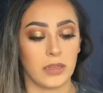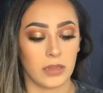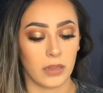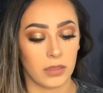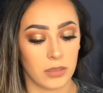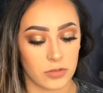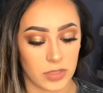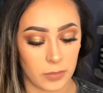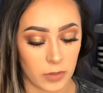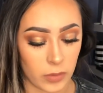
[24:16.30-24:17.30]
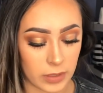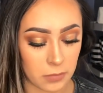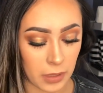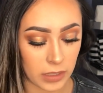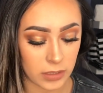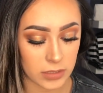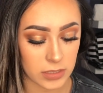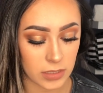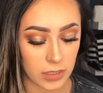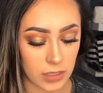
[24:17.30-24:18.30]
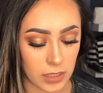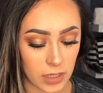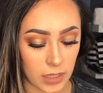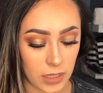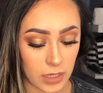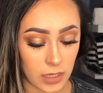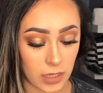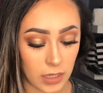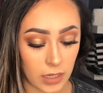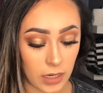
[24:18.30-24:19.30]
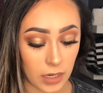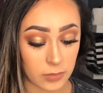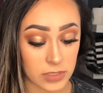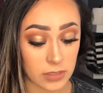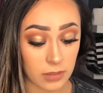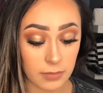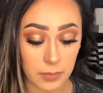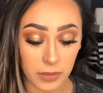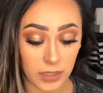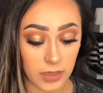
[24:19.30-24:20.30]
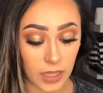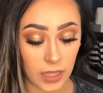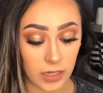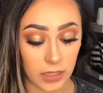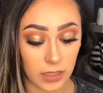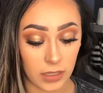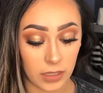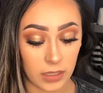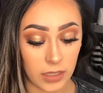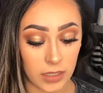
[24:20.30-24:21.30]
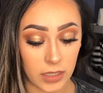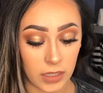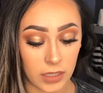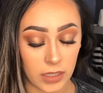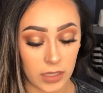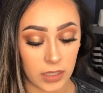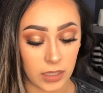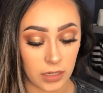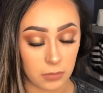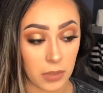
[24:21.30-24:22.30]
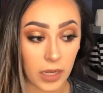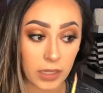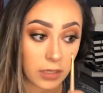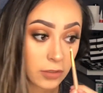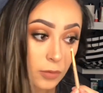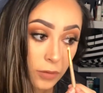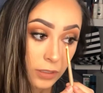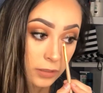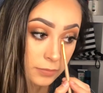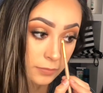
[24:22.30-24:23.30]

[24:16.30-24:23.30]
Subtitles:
in the Dream Queen palette. And I'm just going to be putting that in my inner corner.